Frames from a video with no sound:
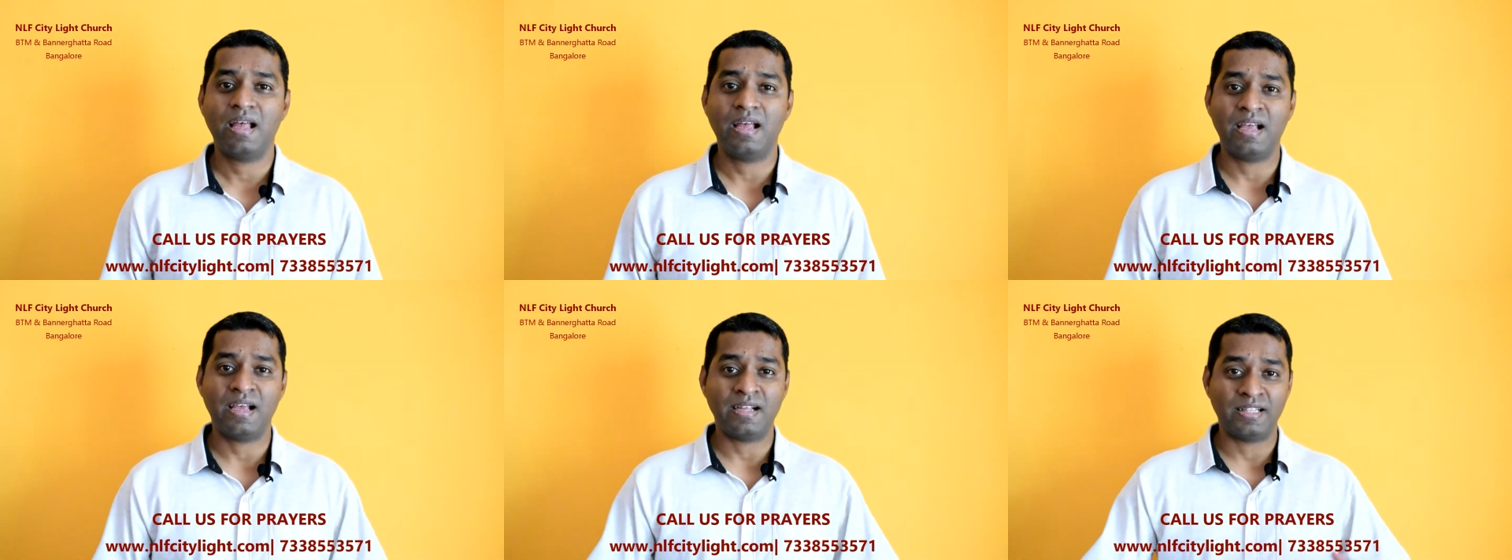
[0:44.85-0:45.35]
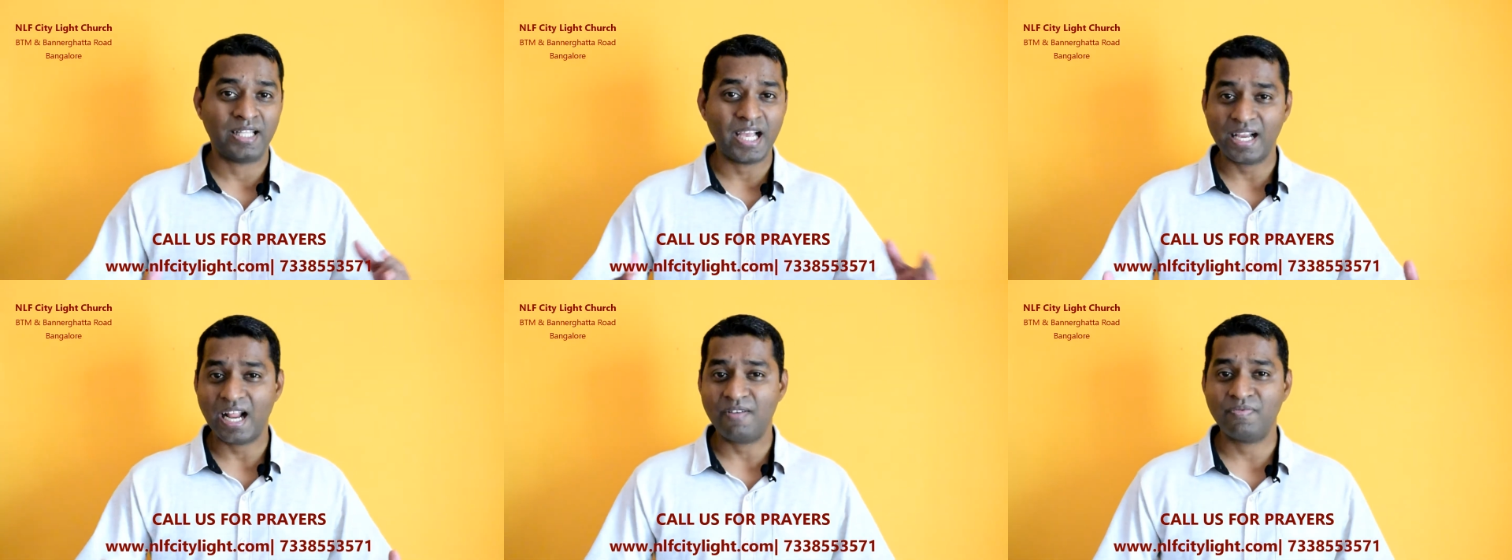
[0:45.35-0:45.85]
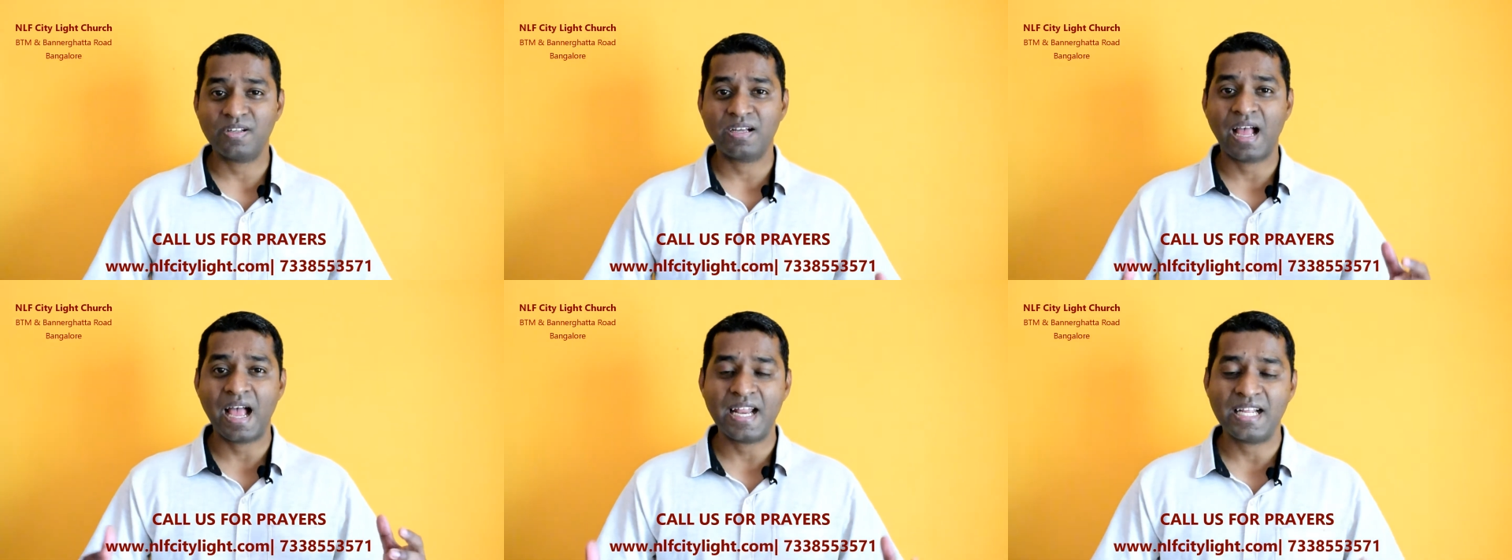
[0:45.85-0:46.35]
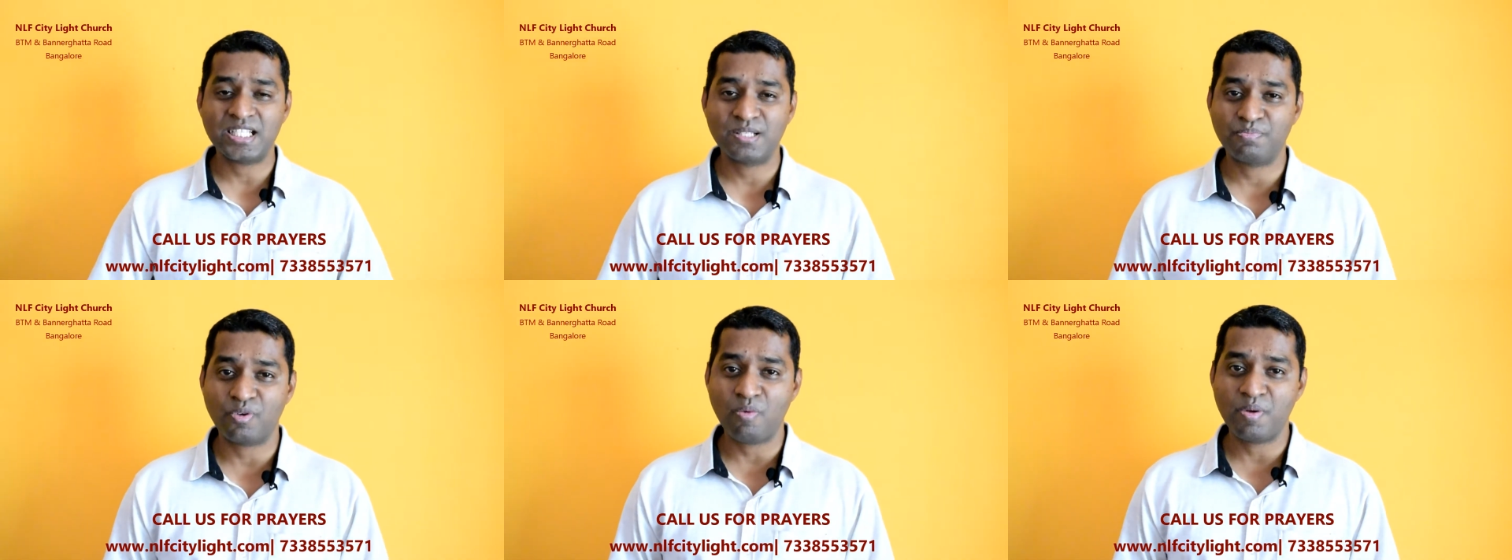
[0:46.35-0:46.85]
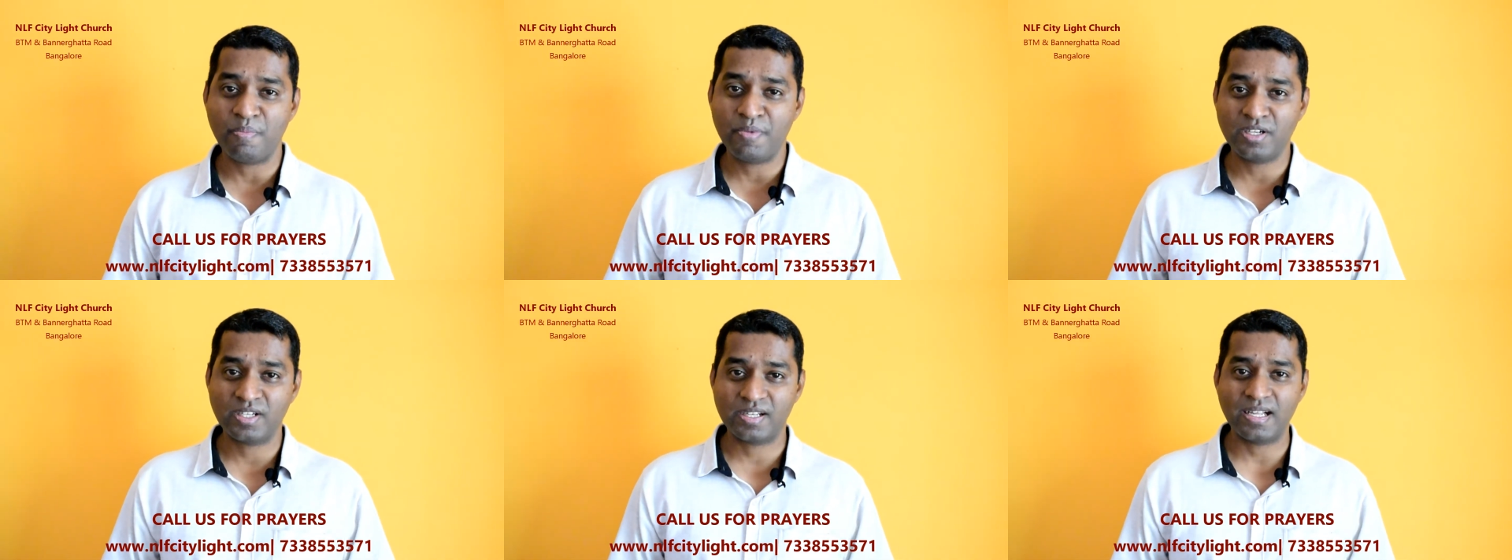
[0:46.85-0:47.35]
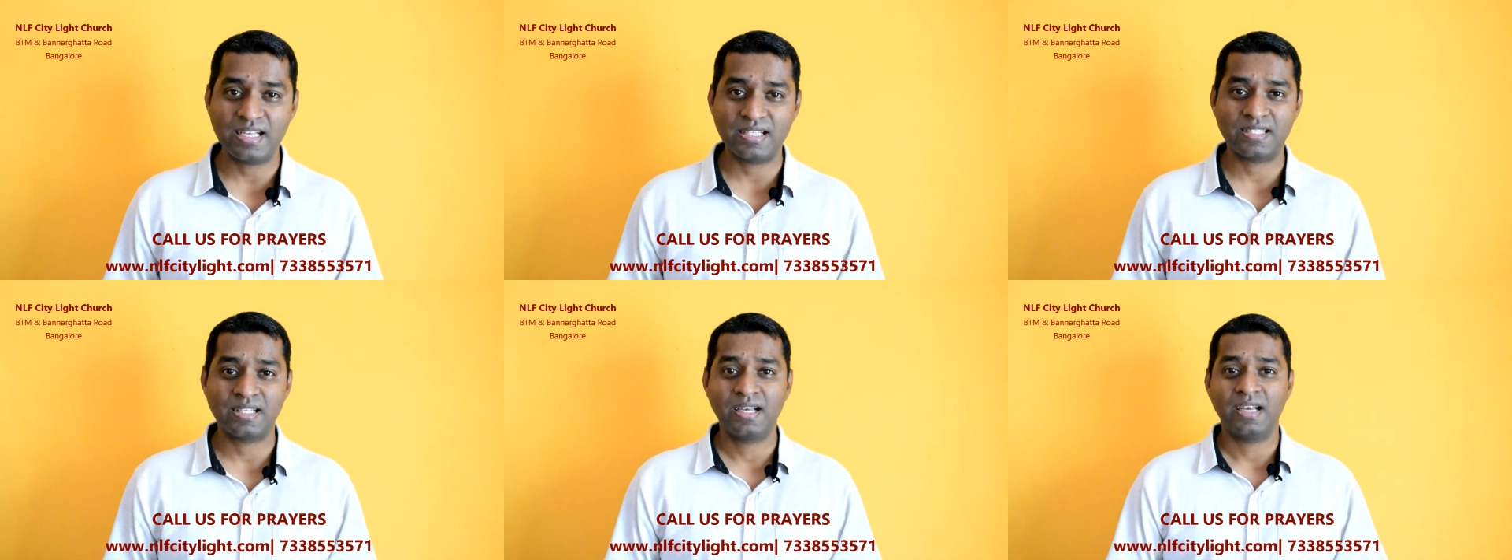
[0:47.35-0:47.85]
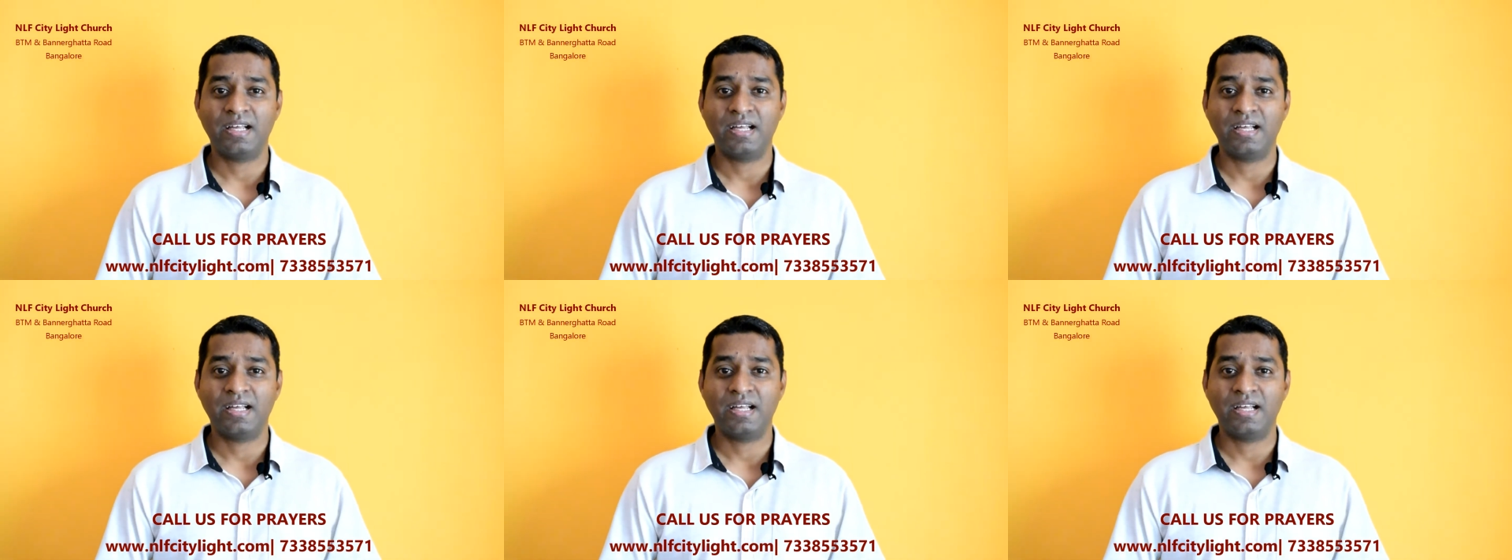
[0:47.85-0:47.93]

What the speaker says: and thereafter Hannah's problem increased.